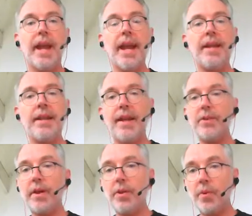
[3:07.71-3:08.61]
And
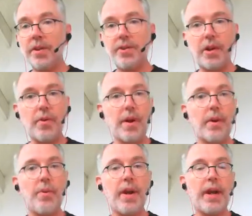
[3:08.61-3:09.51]
that's why you want to start
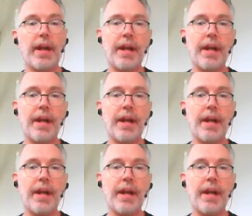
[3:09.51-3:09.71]
right away.